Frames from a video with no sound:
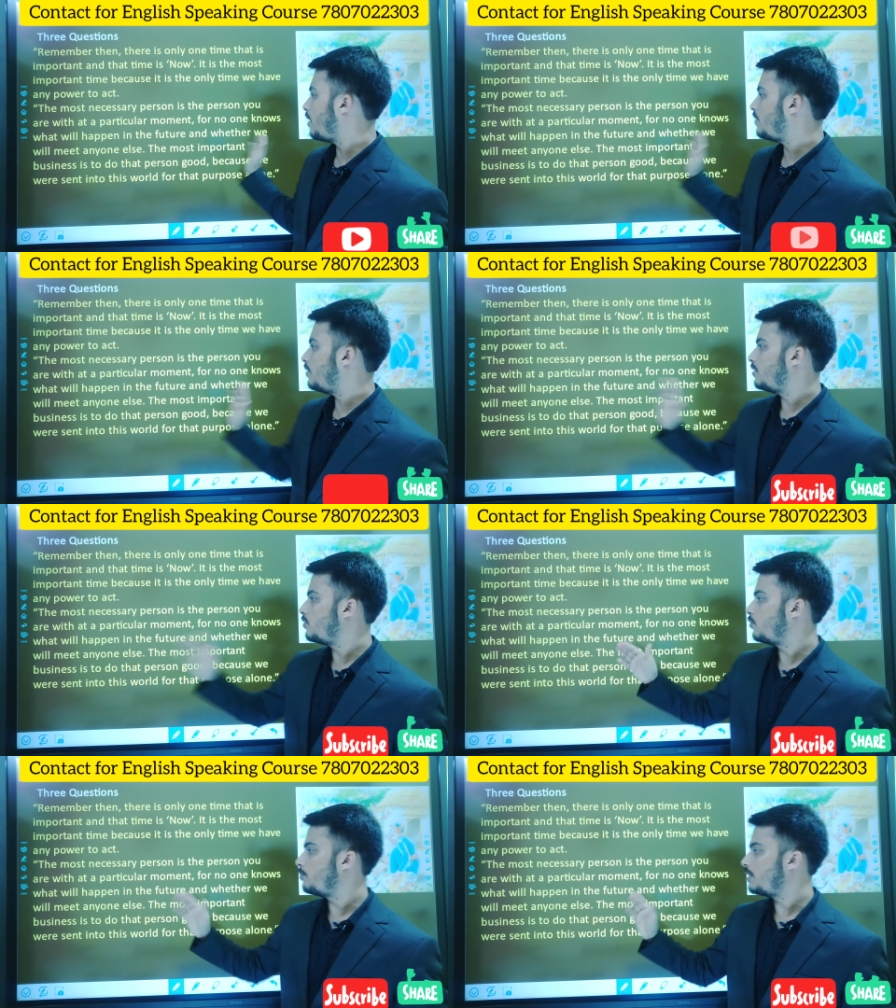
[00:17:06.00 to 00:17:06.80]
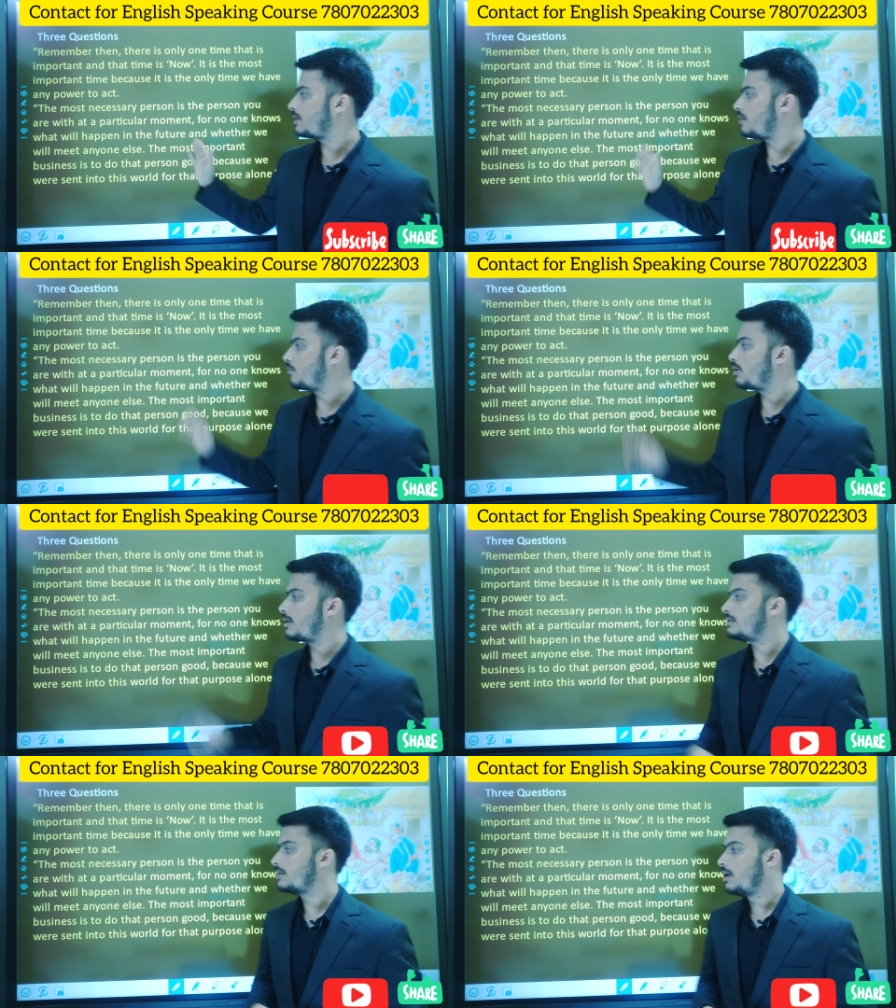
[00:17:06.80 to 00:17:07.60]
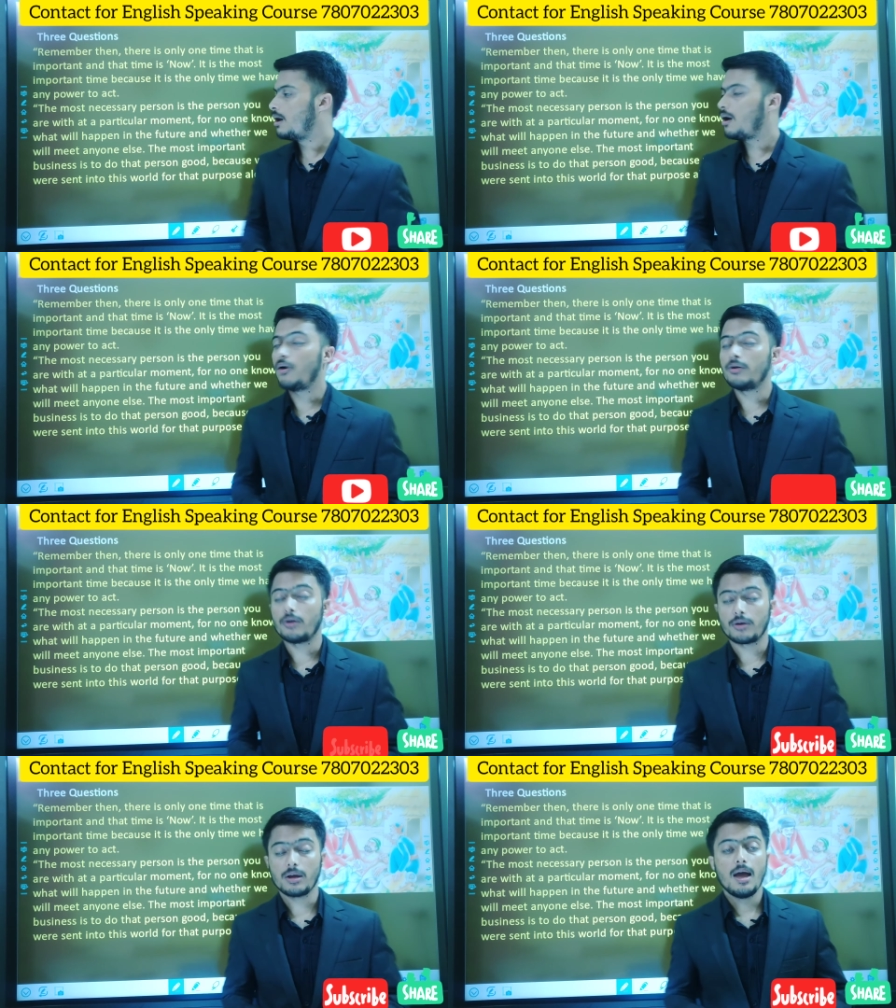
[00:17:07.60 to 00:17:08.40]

whether you meet anyone else or not.